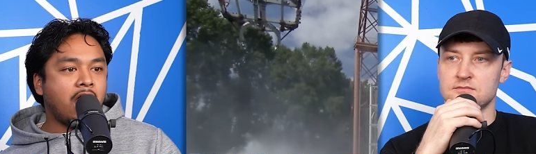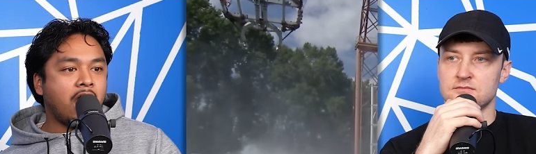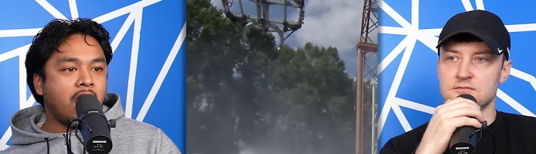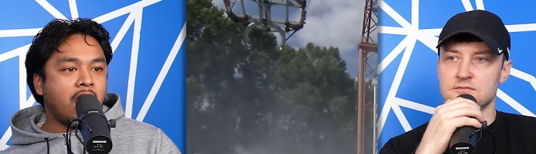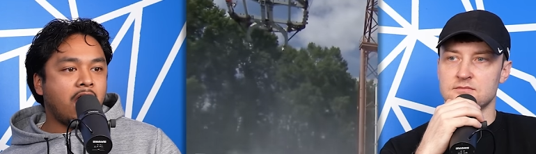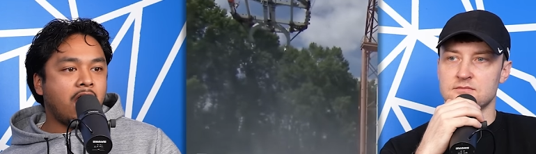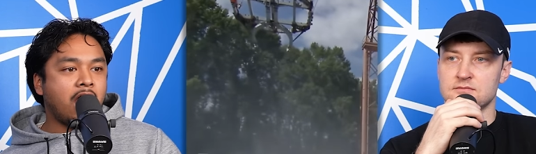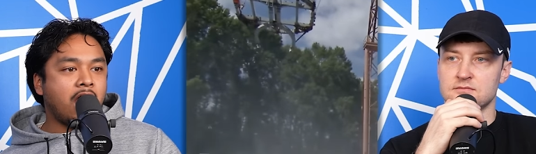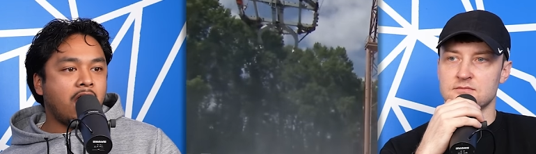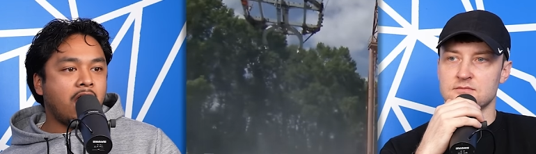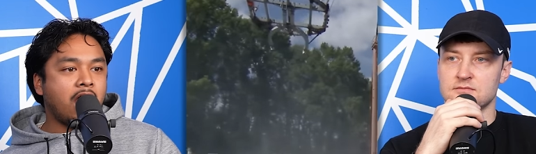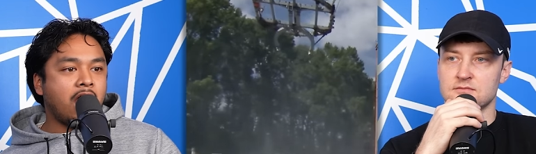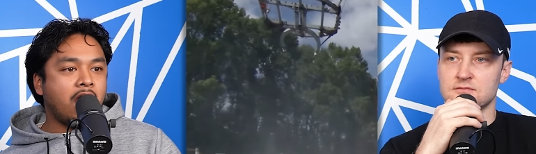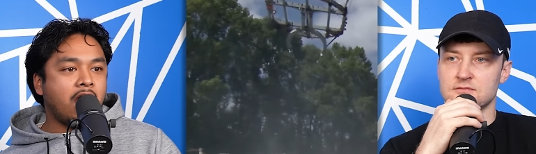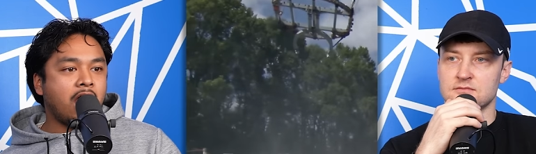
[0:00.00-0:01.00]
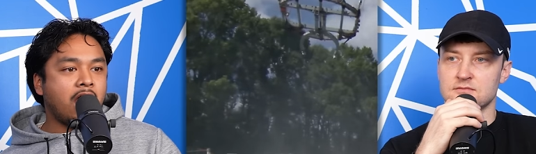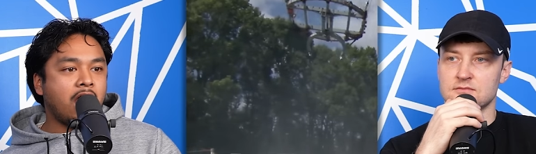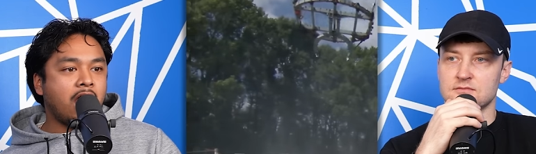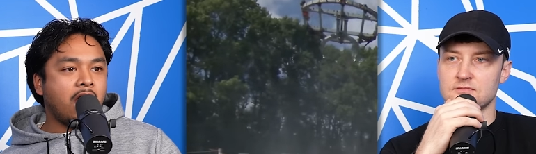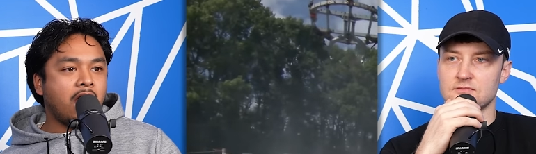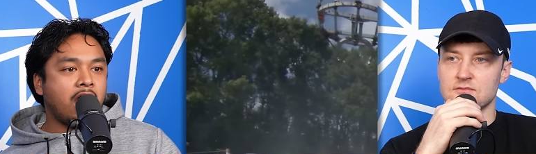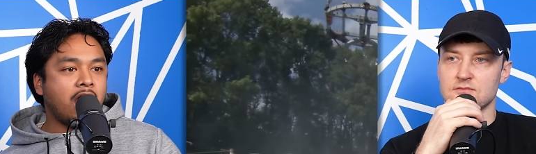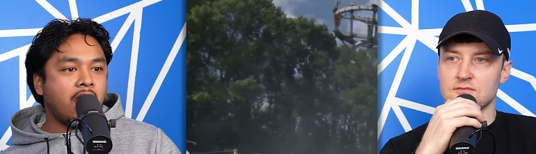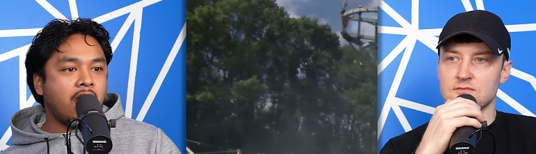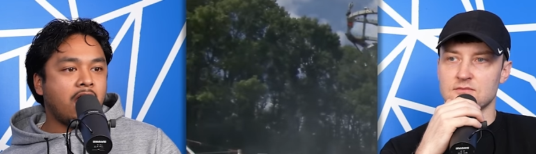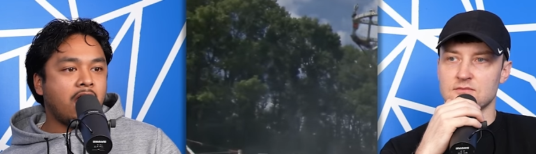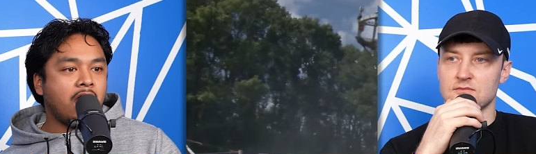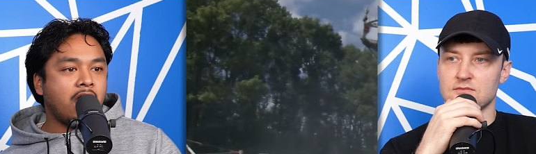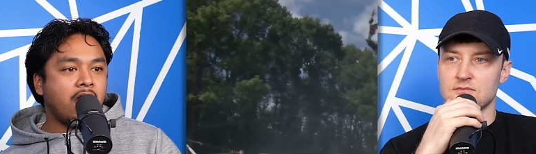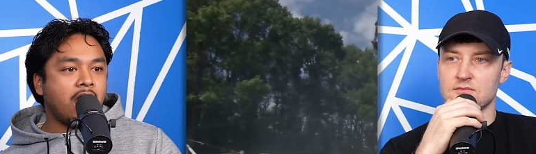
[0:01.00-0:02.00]

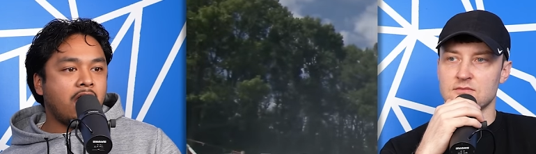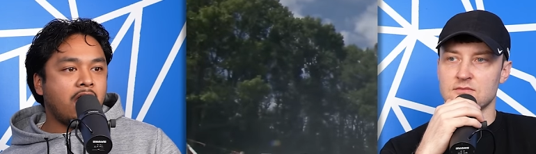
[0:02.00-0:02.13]
(silence)